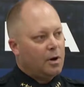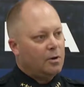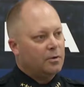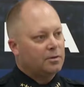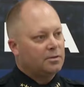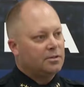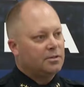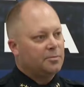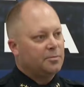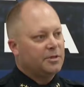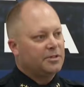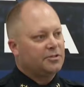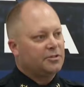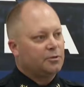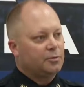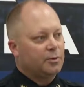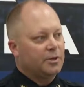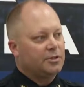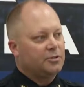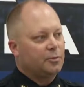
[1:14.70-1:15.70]
out to Mister
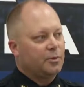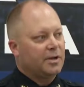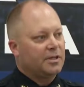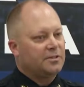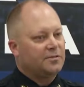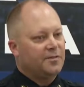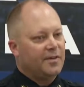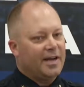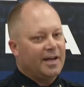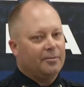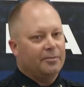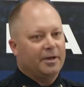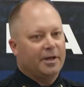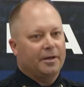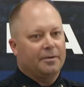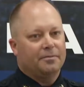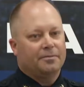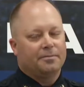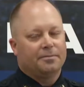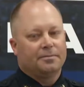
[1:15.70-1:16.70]
Ridgeway's family.
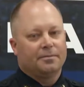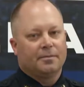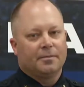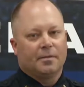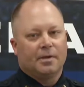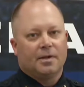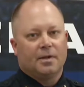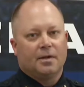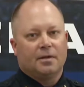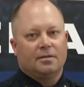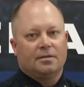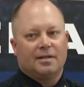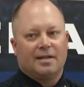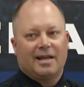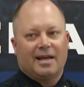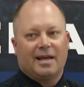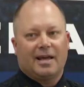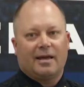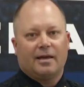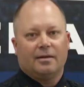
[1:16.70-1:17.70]

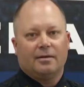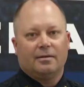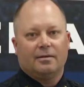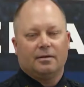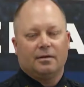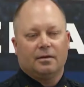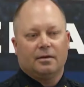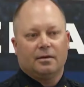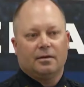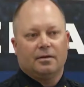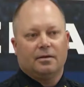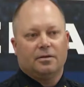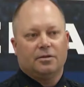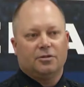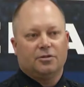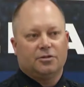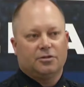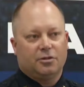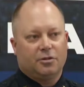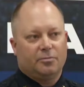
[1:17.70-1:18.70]
Today
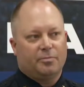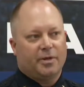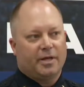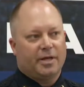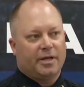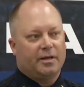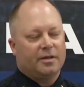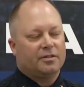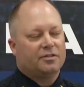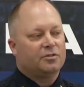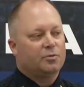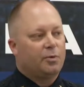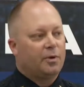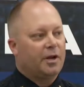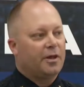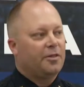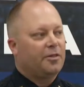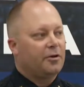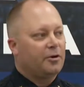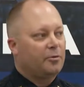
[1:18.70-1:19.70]
should be his
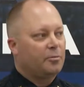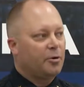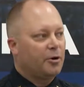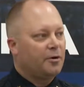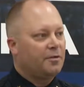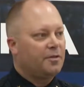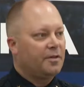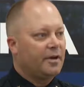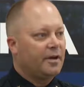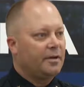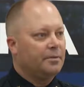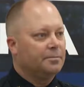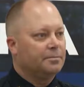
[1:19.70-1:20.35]
twenty-third birthday.